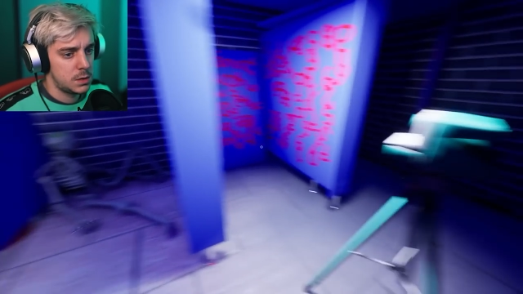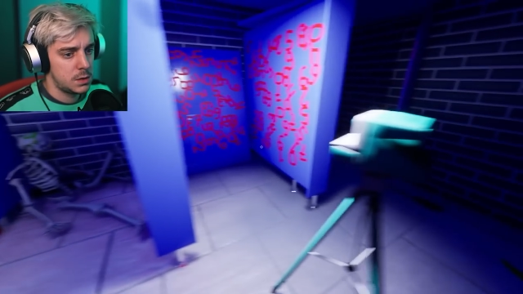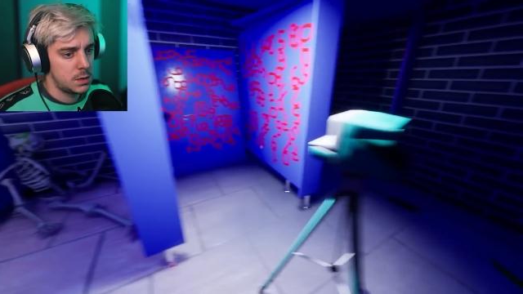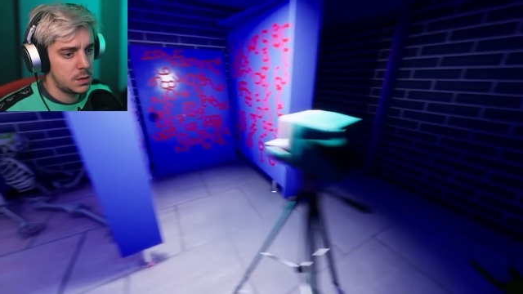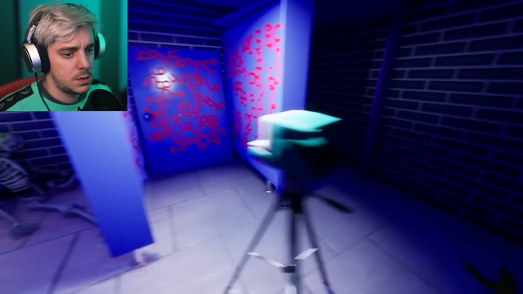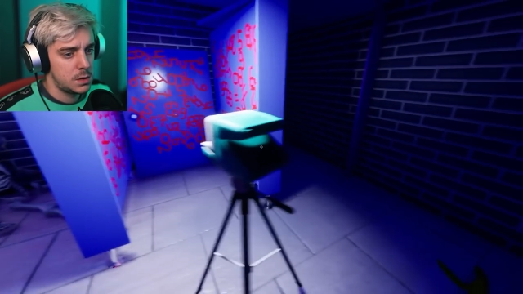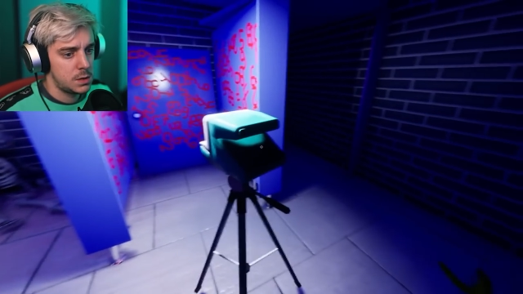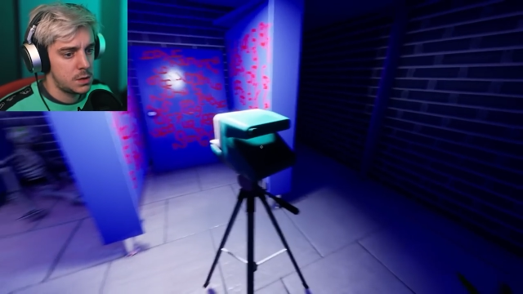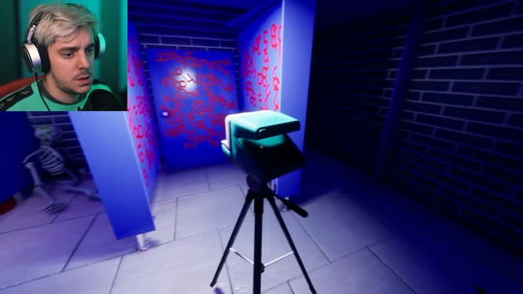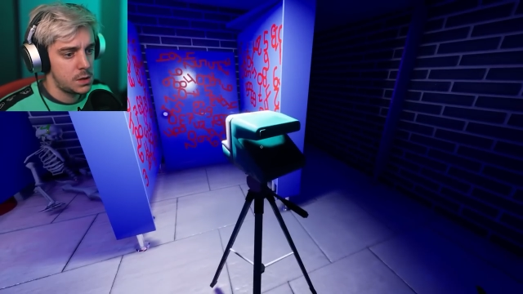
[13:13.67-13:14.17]

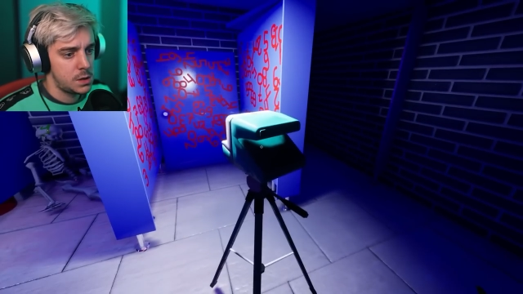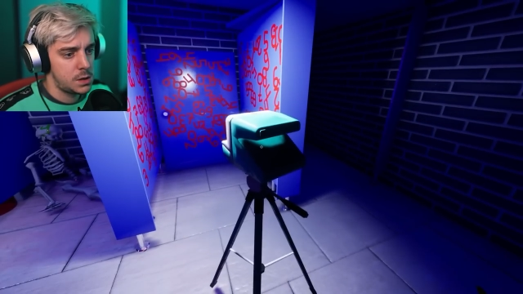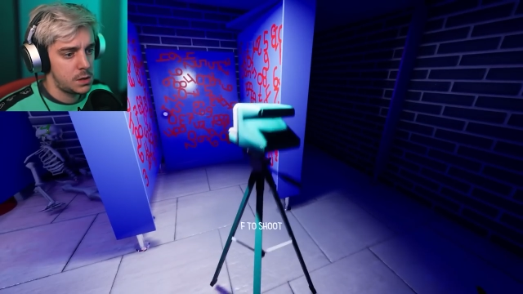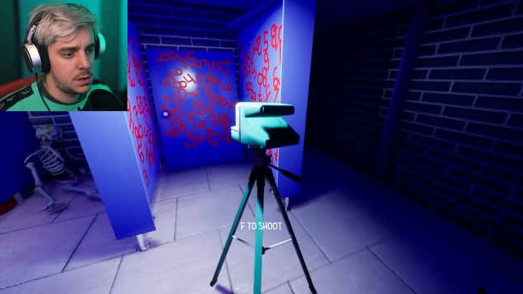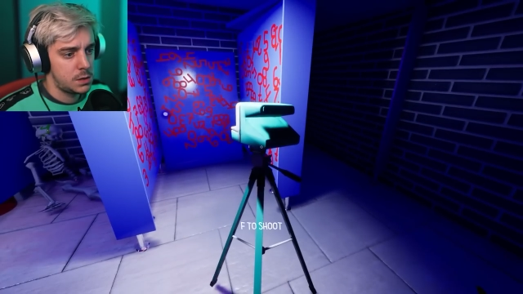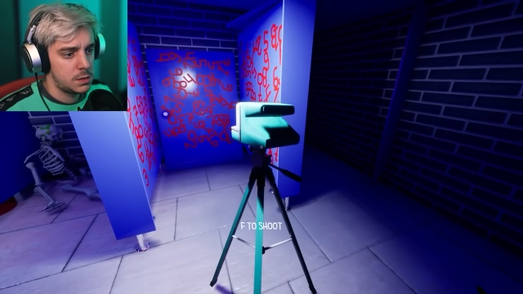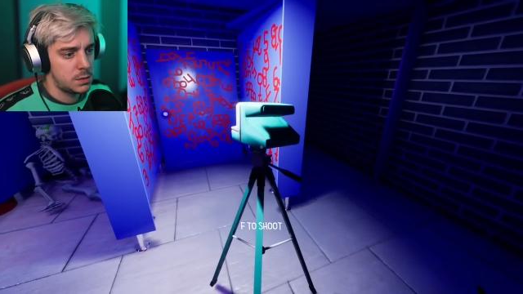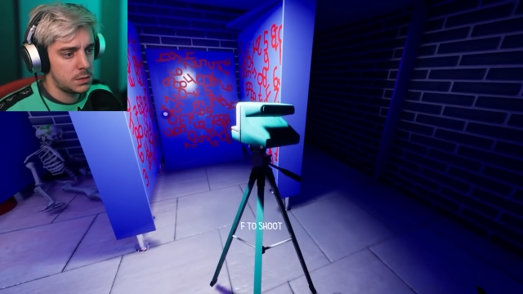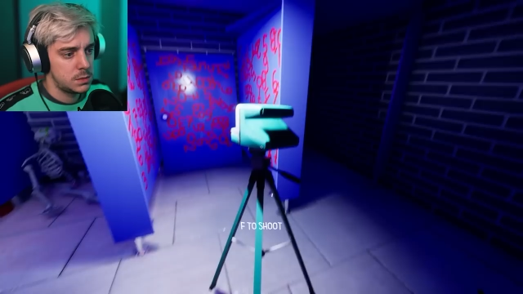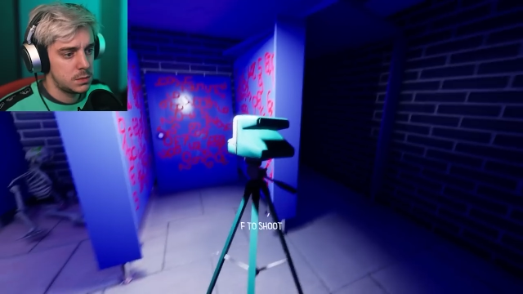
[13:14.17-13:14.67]

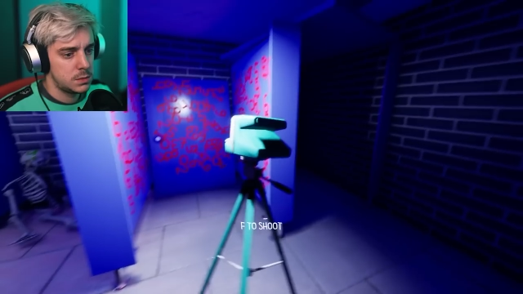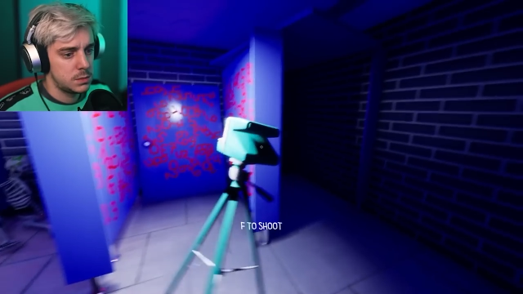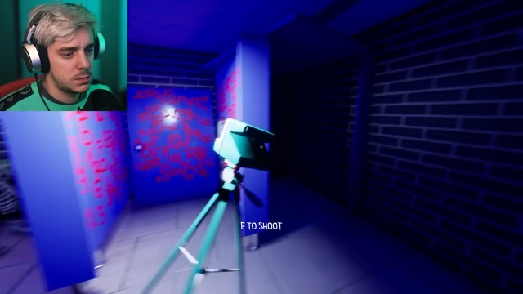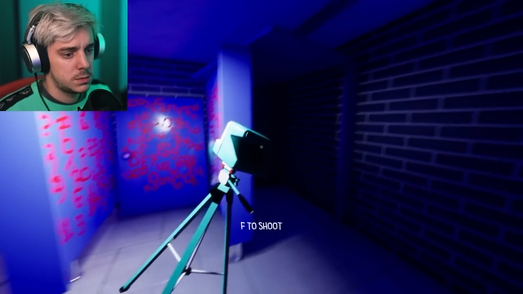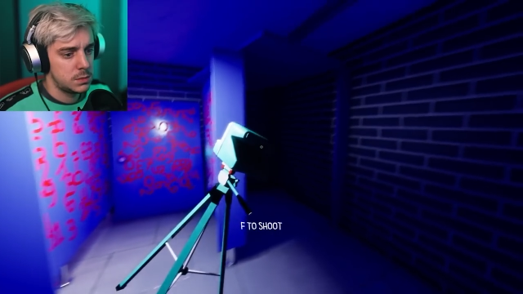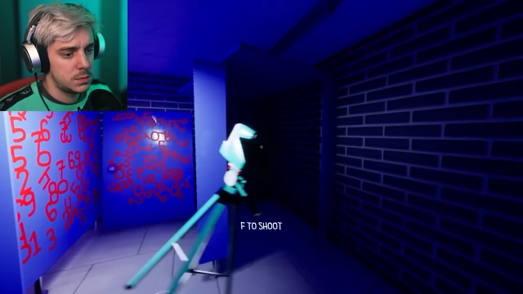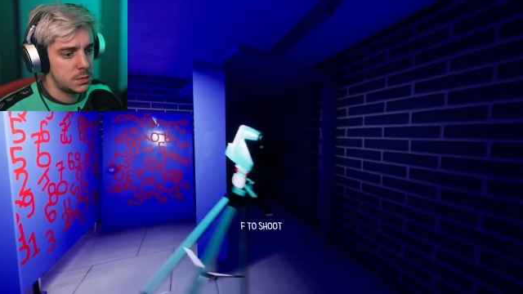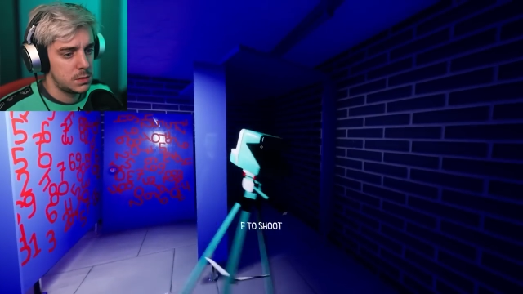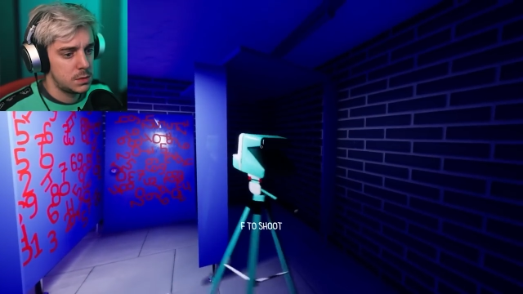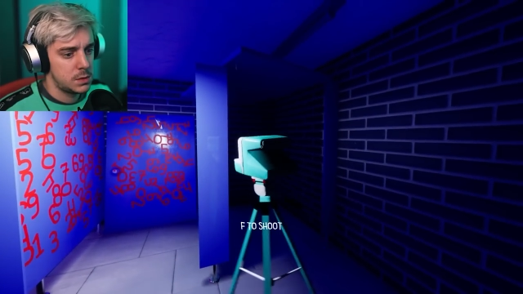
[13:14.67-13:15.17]

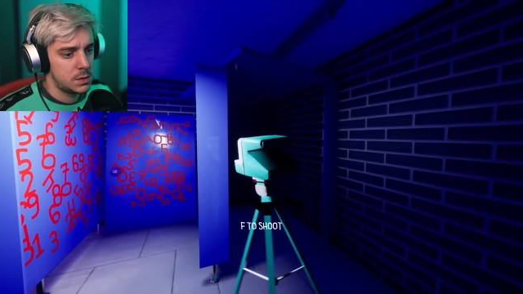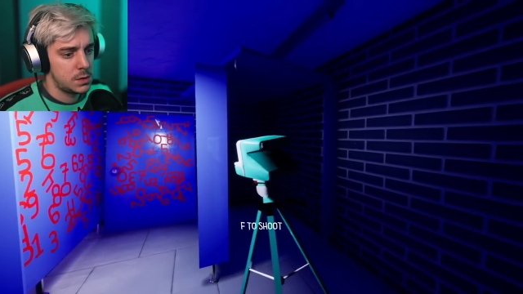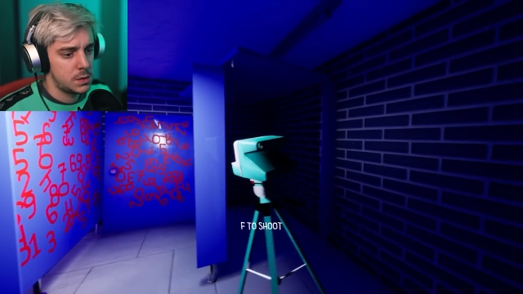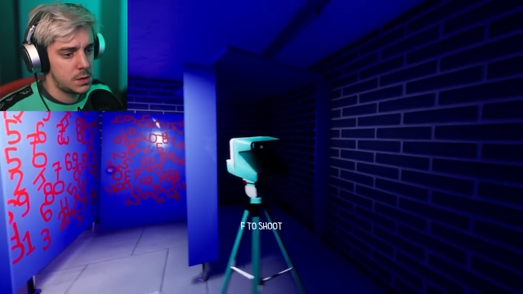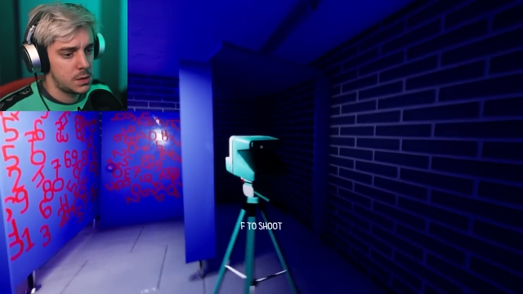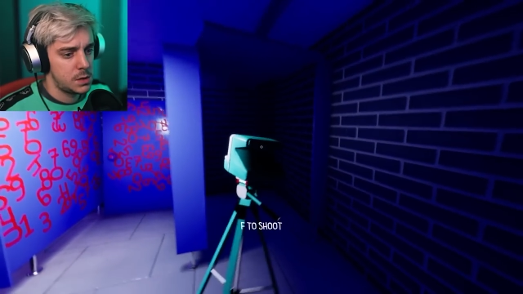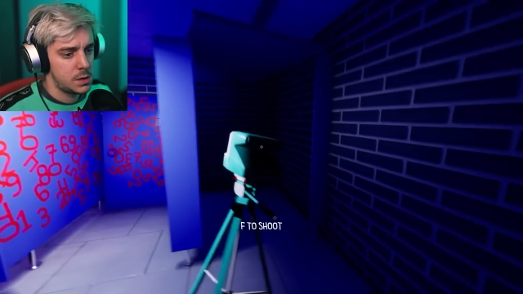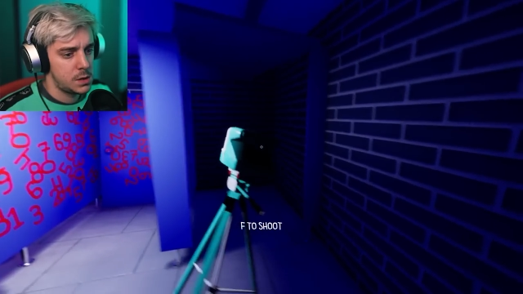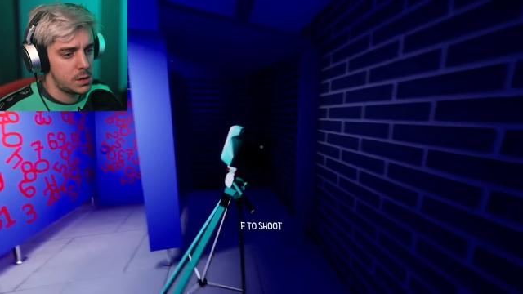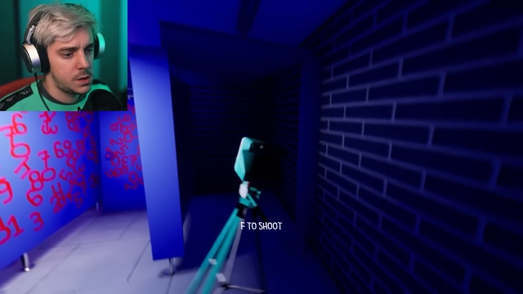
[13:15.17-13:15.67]

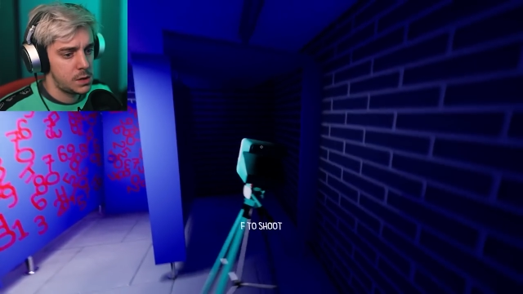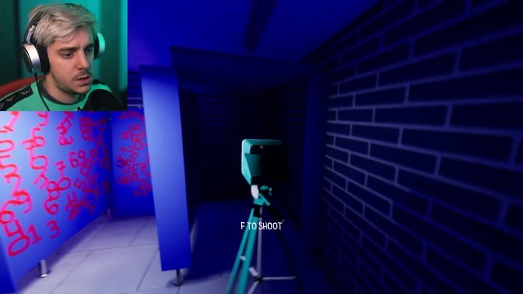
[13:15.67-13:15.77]
[no speech]